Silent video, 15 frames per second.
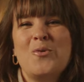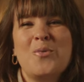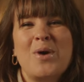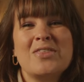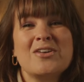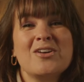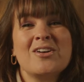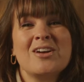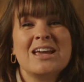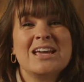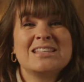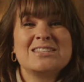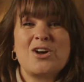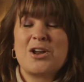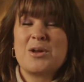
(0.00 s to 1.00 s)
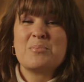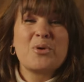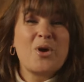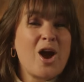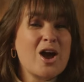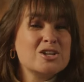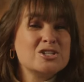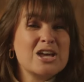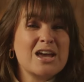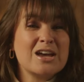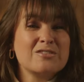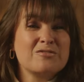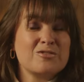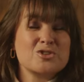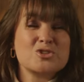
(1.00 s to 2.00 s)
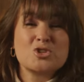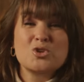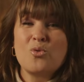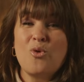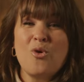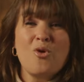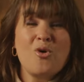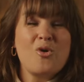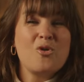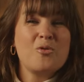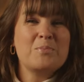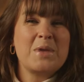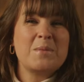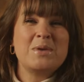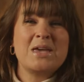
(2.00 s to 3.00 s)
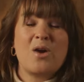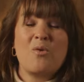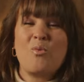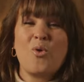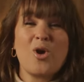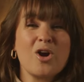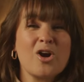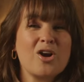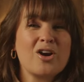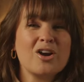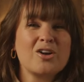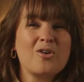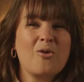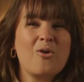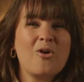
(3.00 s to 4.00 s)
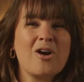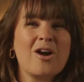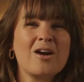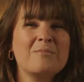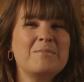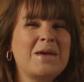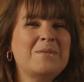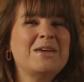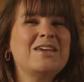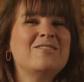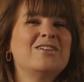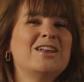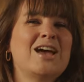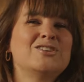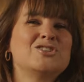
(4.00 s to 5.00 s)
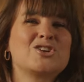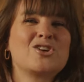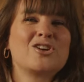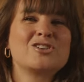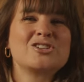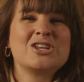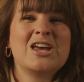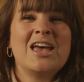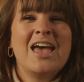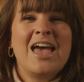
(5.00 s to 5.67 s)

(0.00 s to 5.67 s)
whether it's on a project, for school, maybe at work, or maybe even at church,